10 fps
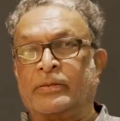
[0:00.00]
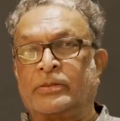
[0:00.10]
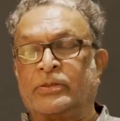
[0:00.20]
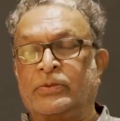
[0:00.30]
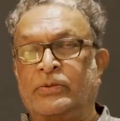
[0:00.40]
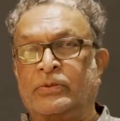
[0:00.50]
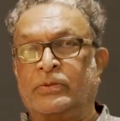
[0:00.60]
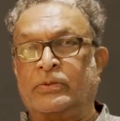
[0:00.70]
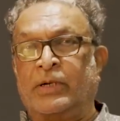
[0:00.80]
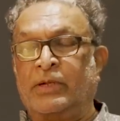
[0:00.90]

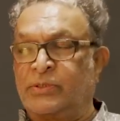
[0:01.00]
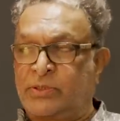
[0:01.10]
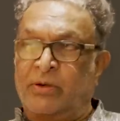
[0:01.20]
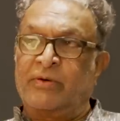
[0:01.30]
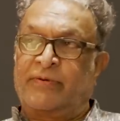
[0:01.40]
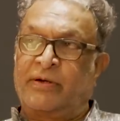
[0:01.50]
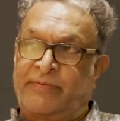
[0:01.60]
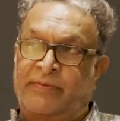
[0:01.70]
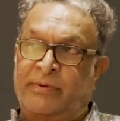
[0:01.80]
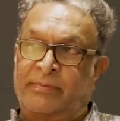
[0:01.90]
So I was called for a
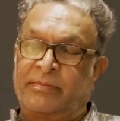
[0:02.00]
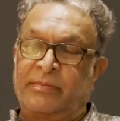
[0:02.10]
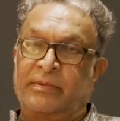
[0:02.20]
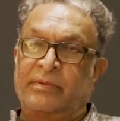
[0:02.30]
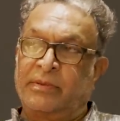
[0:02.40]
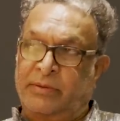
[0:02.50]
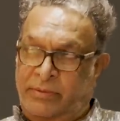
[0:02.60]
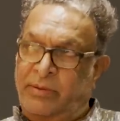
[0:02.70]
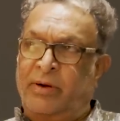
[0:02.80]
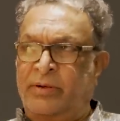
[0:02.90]
film
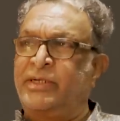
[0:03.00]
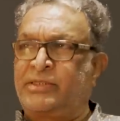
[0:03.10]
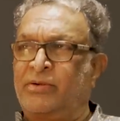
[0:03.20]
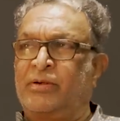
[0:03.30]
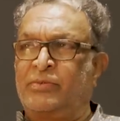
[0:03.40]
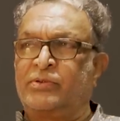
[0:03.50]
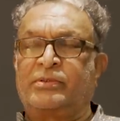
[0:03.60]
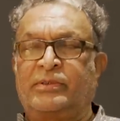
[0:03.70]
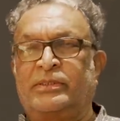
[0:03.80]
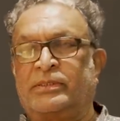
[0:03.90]
audition,
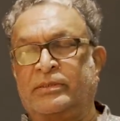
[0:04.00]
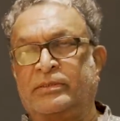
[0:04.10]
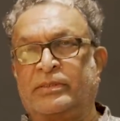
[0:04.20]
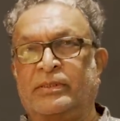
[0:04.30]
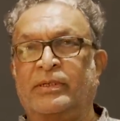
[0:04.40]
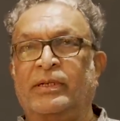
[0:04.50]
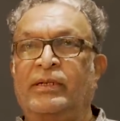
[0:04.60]
almost audition was there.